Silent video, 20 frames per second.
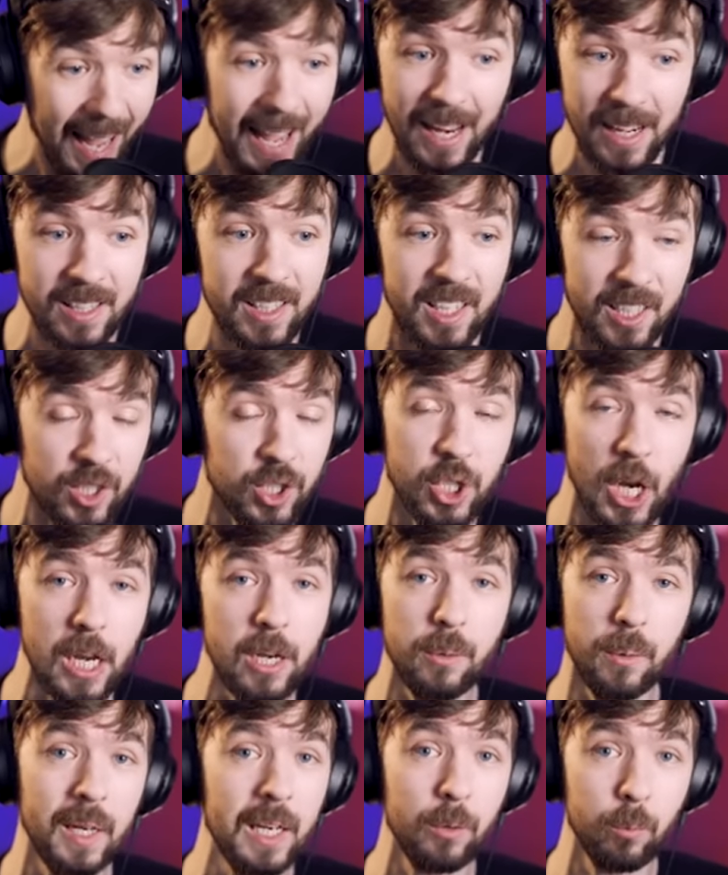and it's
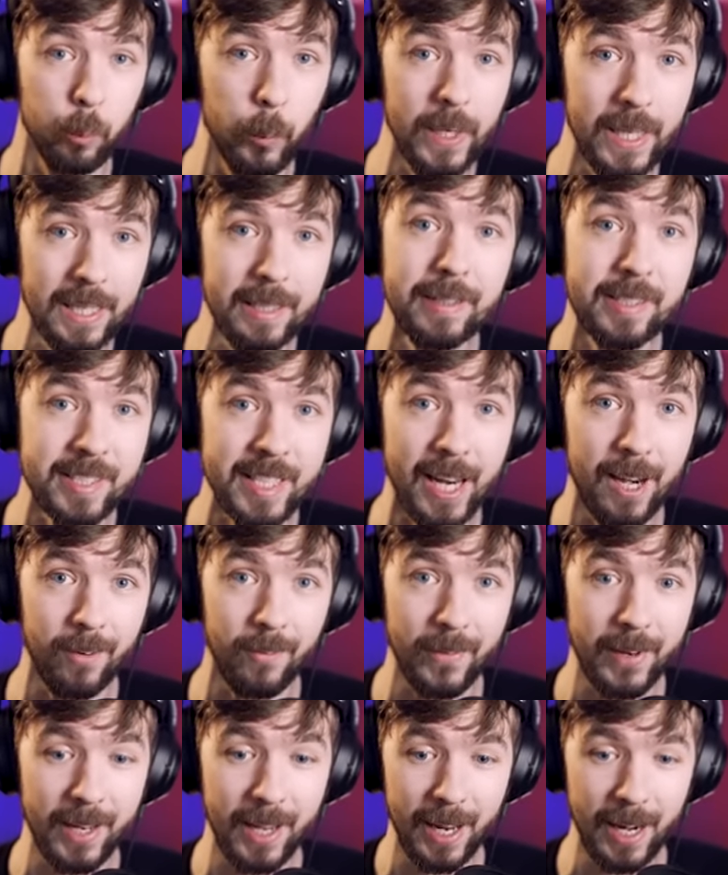genuinely really
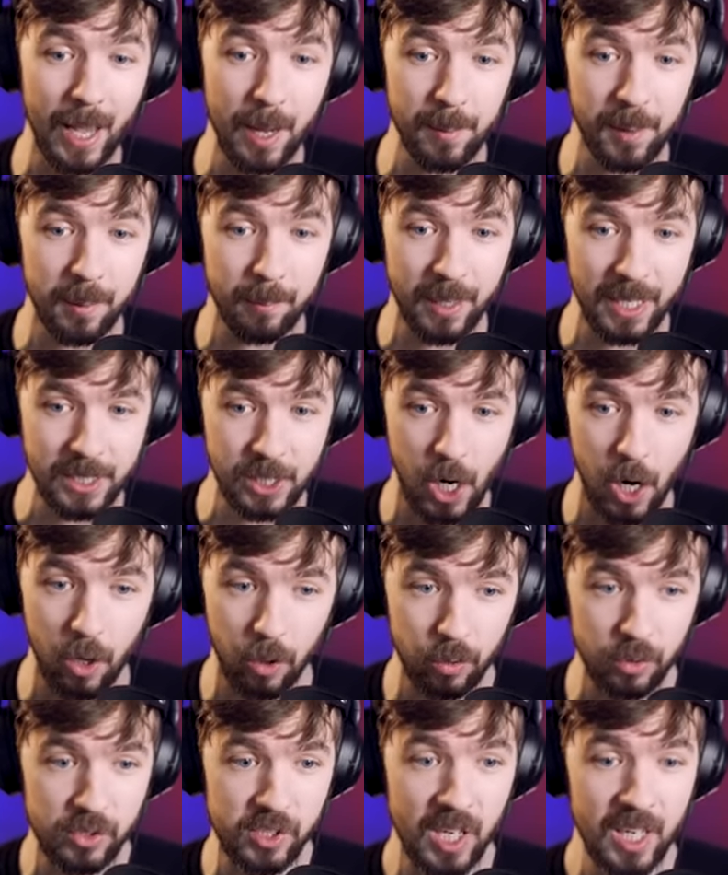scary and I'm on my
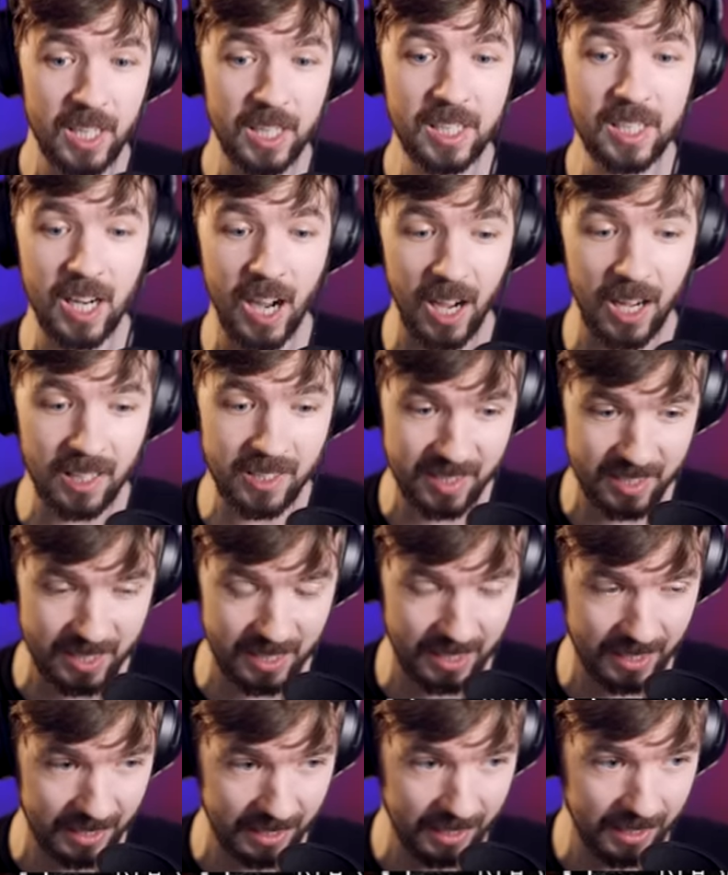toes
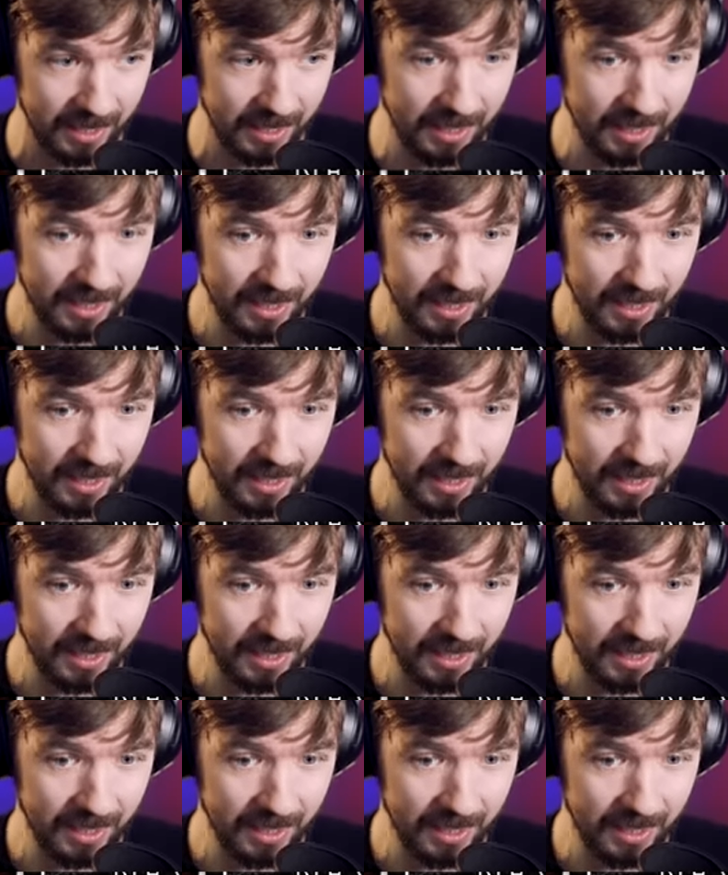constantly.